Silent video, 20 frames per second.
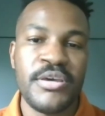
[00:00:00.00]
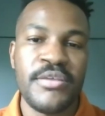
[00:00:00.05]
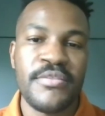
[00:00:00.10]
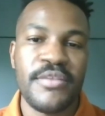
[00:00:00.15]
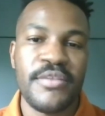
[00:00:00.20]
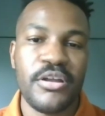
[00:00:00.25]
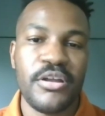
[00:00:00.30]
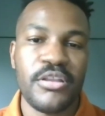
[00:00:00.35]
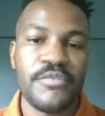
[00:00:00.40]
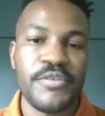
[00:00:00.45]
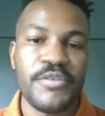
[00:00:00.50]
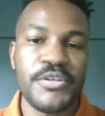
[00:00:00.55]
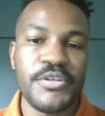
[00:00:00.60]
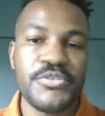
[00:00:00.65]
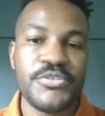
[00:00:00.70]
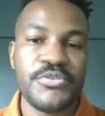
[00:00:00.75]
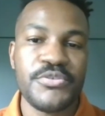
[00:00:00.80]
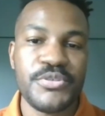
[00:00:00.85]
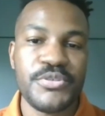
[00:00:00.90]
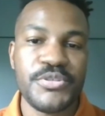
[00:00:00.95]
that all of our
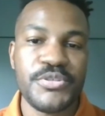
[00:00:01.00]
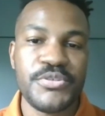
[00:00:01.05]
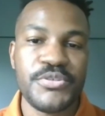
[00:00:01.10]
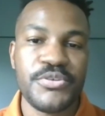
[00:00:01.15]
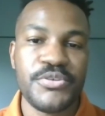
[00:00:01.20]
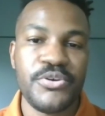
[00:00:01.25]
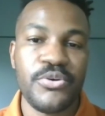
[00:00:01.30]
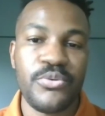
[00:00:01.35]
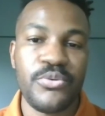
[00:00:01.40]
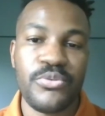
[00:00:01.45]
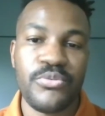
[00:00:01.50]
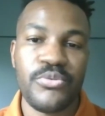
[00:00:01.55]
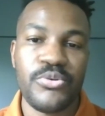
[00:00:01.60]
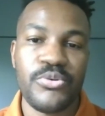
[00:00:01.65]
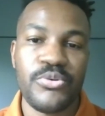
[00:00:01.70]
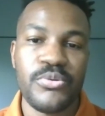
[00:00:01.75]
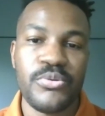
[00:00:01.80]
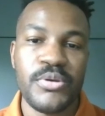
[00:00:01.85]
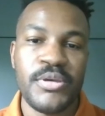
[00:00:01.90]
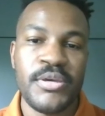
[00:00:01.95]
students go through.